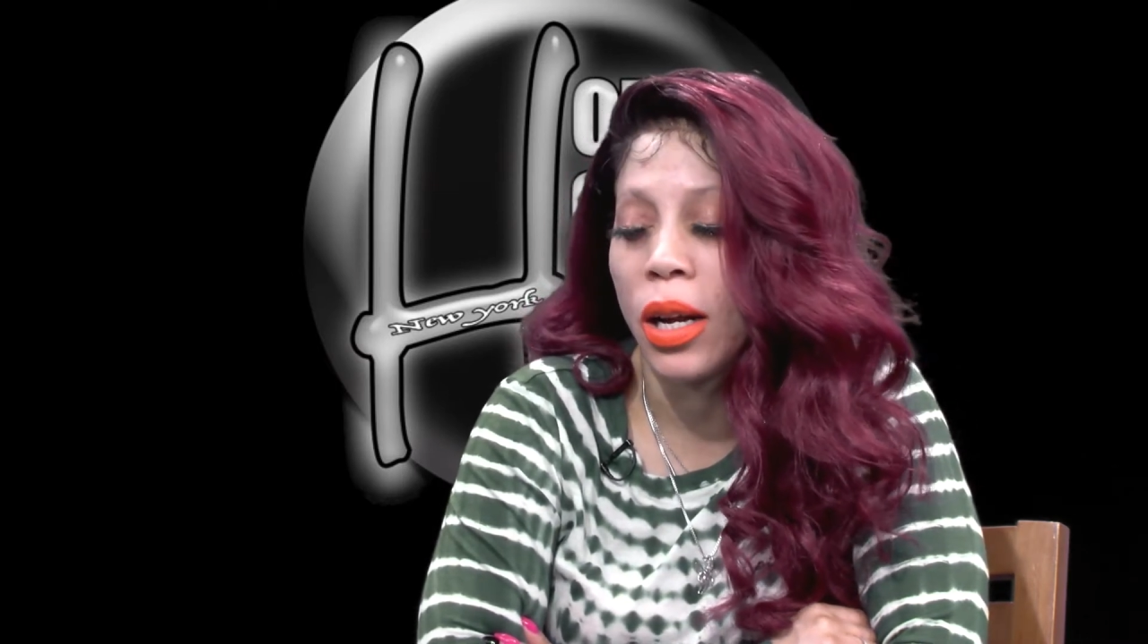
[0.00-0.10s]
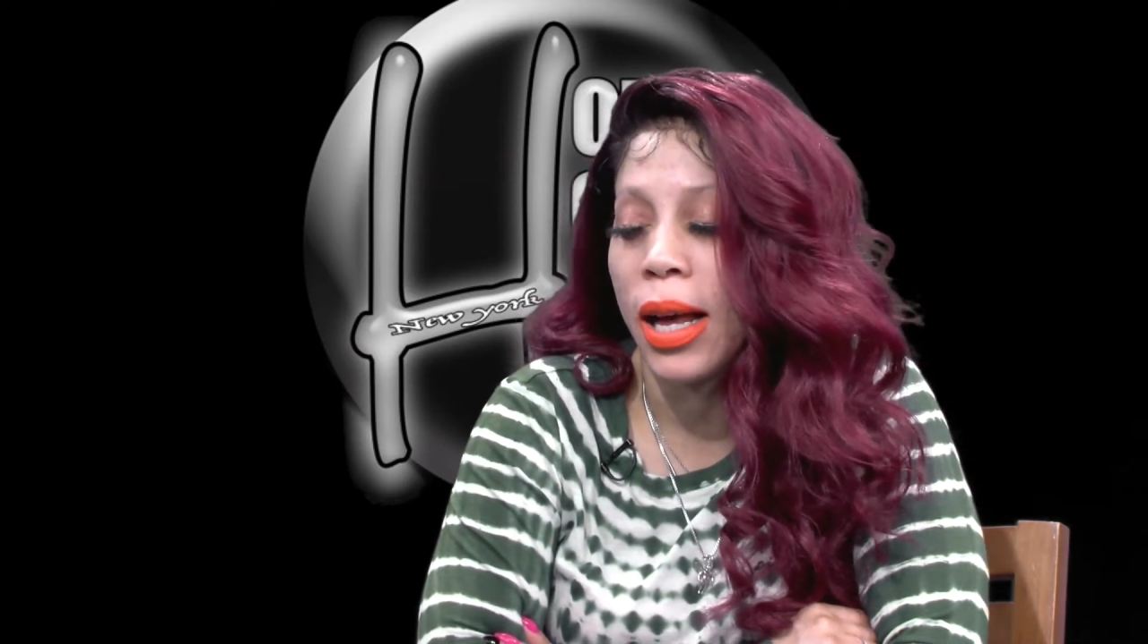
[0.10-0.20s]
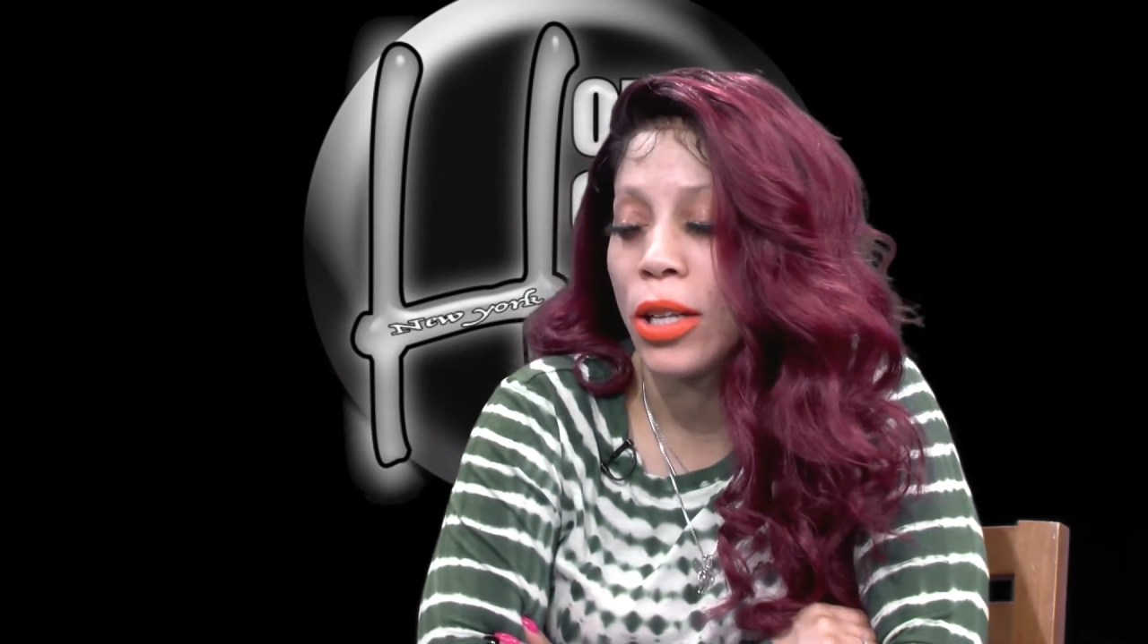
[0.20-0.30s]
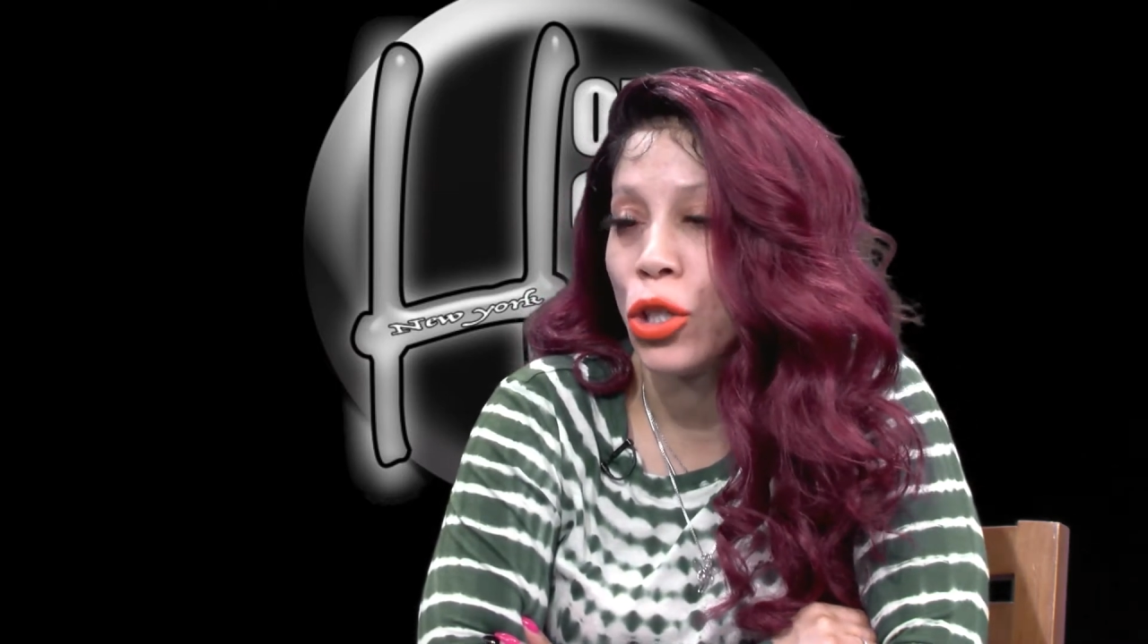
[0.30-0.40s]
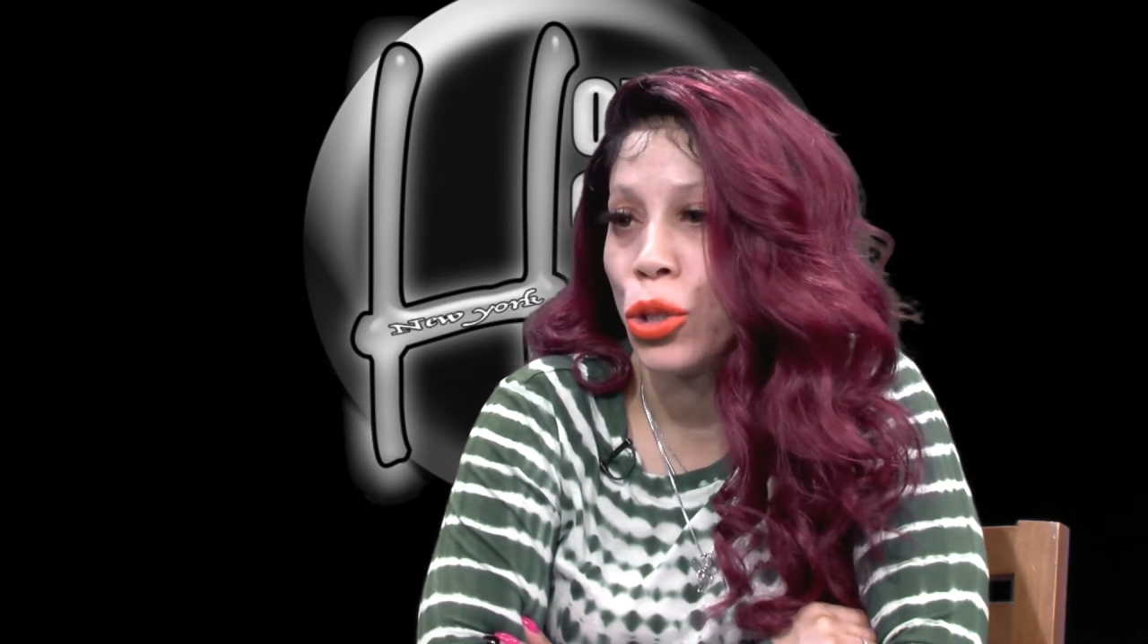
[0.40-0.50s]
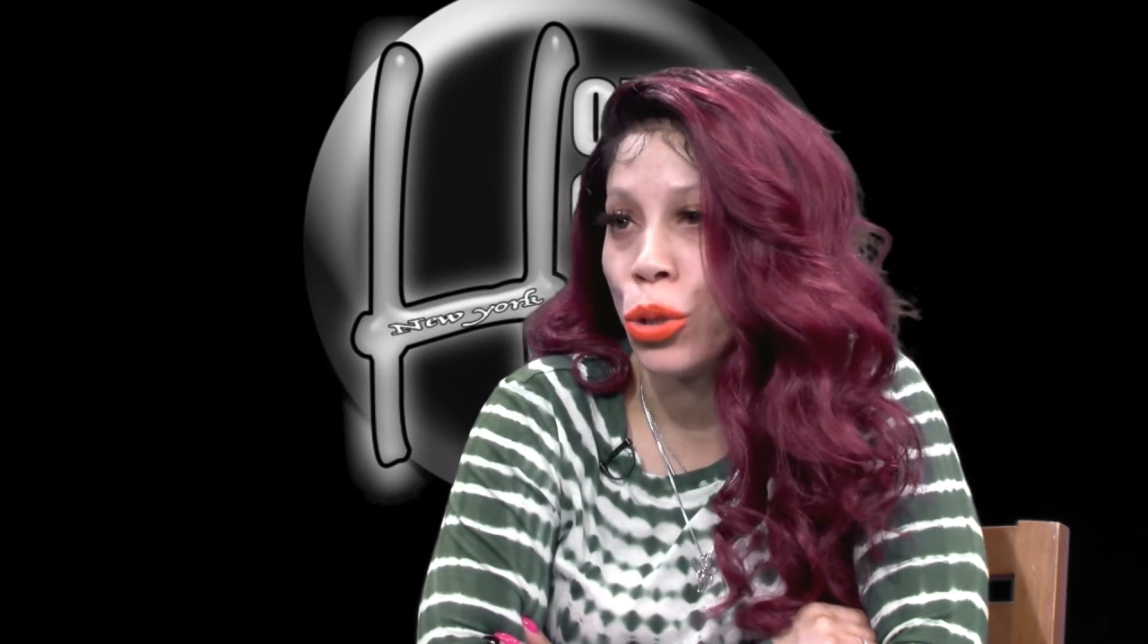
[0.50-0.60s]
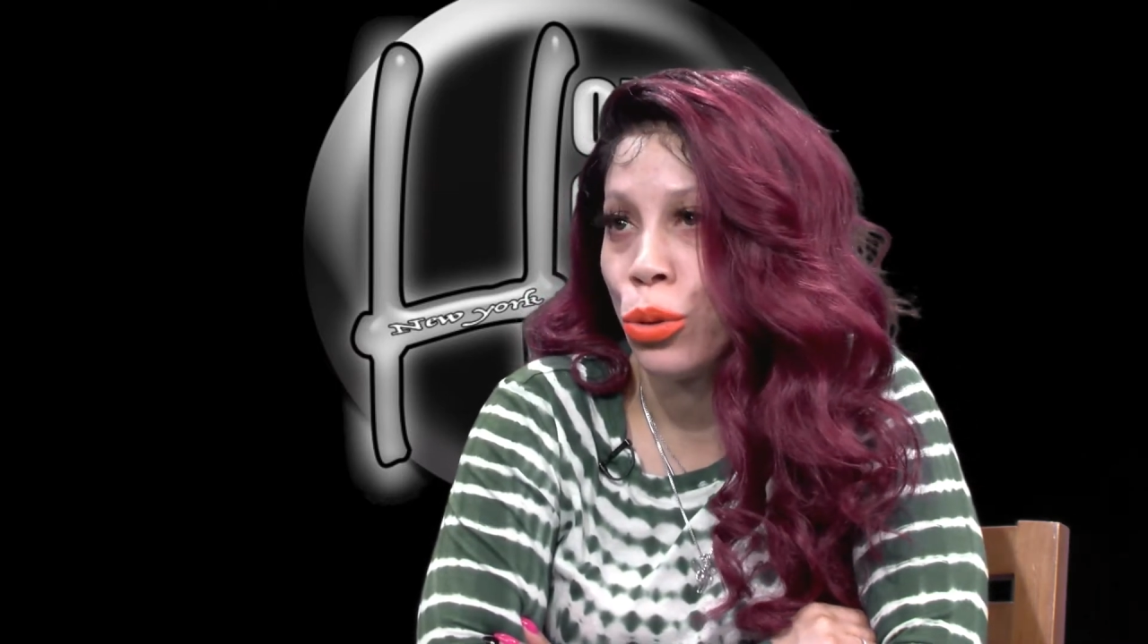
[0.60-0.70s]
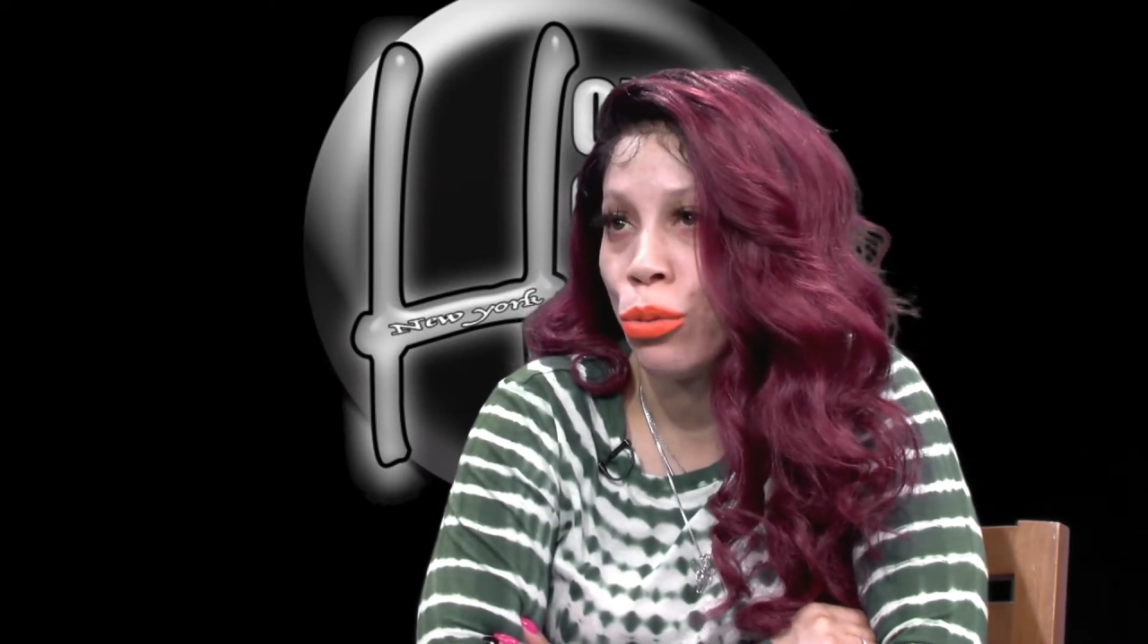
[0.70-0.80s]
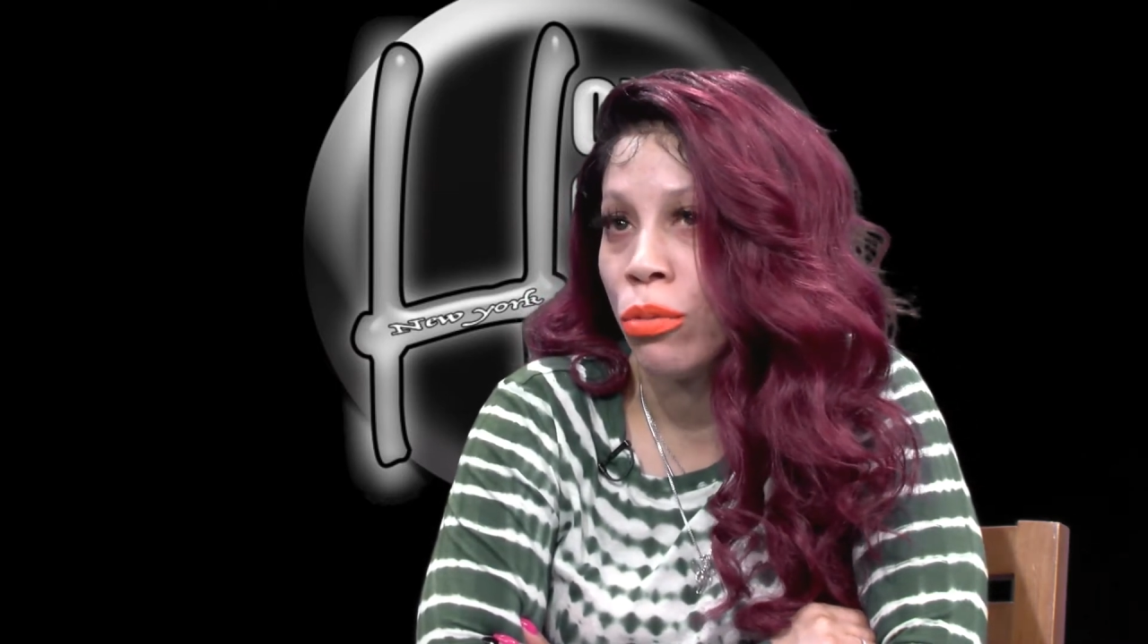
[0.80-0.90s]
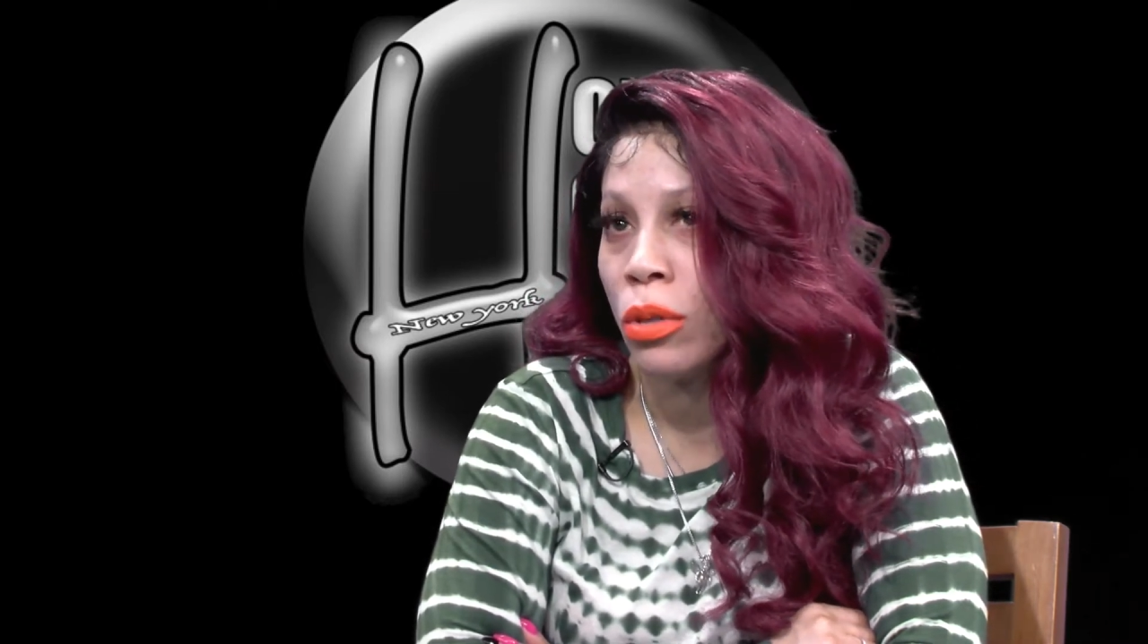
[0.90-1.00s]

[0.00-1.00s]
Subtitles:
I do